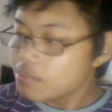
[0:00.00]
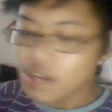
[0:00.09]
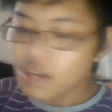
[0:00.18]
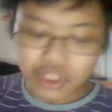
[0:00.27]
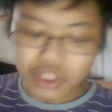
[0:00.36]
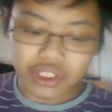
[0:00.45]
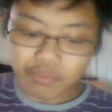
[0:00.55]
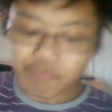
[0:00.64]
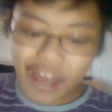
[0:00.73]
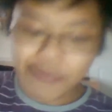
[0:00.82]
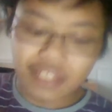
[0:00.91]
I'm just
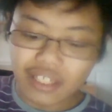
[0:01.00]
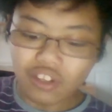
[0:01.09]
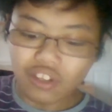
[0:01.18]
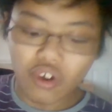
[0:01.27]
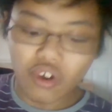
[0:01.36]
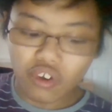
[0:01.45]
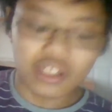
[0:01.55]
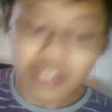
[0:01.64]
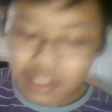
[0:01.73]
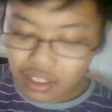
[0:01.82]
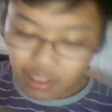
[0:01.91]
famous
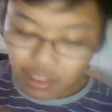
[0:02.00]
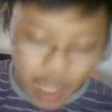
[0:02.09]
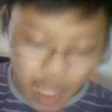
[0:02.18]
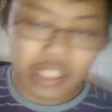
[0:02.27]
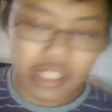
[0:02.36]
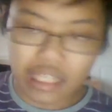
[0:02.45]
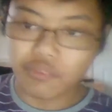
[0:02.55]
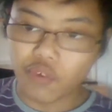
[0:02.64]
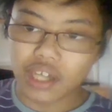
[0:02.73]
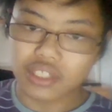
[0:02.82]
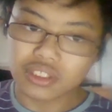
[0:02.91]
locally, Maidenhead
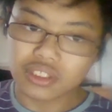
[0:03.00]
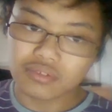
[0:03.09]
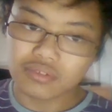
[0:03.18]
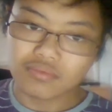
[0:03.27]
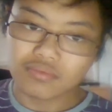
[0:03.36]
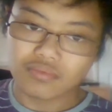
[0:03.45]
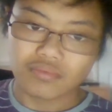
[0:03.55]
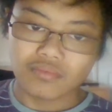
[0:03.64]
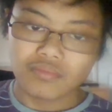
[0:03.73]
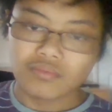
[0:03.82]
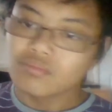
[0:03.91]
wise.
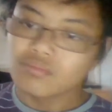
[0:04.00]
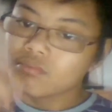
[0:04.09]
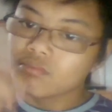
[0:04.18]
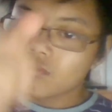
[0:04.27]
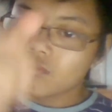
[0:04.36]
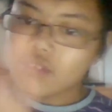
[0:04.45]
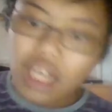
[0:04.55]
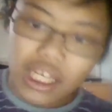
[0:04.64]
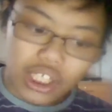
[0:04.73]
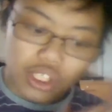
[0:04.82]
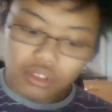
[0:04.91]

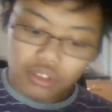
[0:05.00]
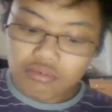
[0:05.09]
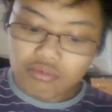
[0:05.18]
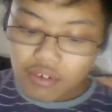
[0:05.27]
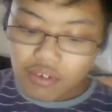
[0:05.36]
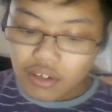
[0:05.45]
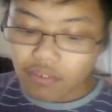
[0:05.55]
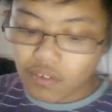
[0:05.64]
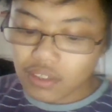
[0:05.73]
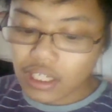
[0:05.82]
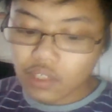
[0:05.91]
Thank you
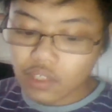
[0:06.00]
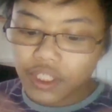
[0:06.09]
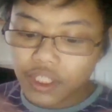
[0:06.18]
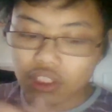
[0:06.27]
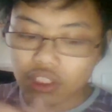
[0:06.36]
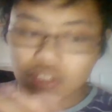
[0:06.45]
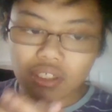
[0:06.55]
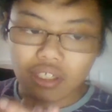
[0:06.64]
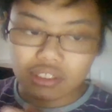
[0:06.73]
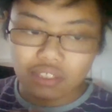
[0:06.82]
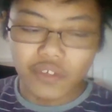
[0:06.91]
for that question.
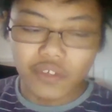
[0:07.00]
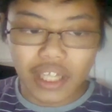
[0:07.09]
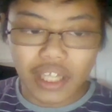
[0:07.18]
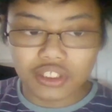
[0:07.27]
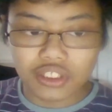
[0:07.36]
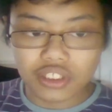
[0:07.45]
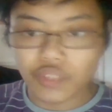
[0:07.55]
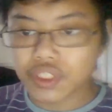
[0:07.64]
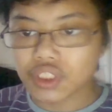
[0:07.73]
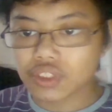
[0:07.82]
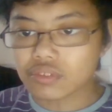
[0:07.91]
That's a really interesting
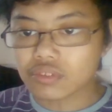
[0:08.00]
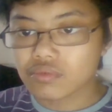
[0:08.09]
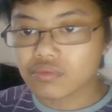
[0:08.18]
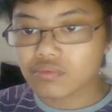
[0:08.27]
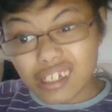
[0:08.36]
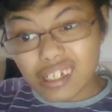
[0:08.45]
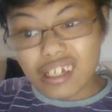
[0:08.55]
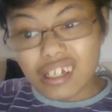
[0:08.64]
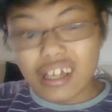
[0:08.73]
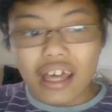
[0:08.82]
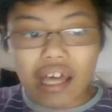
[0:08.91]
question.
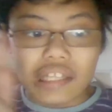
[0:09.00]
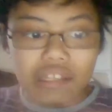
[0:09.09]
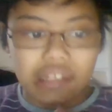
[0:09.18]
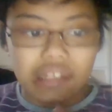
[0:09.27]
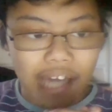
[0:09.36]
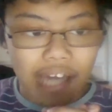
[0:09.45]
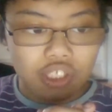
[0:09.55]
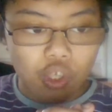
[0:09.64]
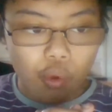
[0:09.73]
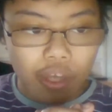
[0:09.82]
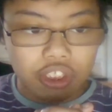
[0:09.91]

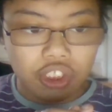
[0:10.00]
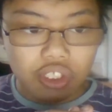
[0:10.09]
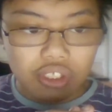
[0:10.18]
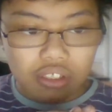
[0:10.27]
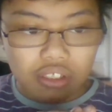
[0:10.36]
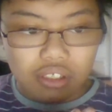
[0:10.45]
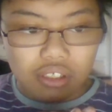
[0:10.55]
Next question